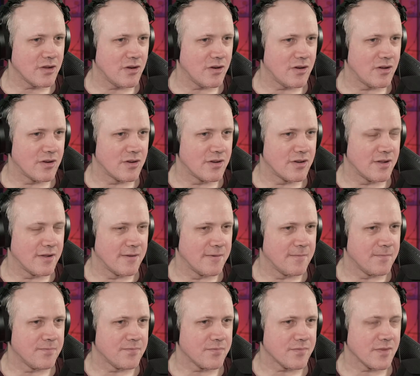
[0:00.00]
on
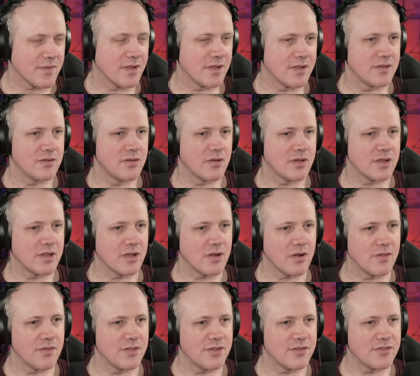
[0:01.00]
you click
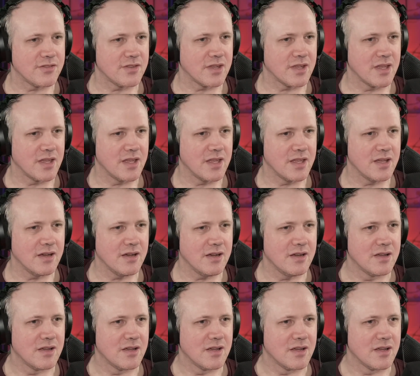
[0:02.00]
on this thing here,
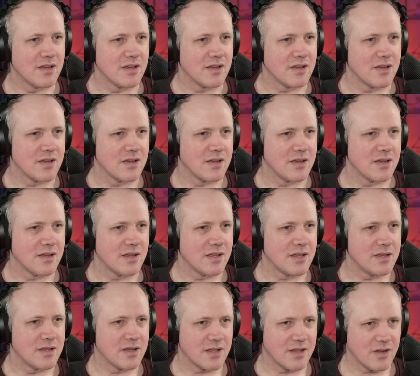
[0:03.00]

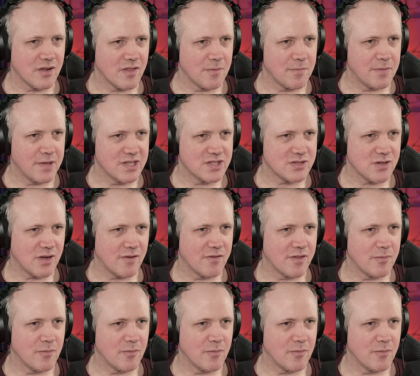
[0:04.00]
you click on the picture of the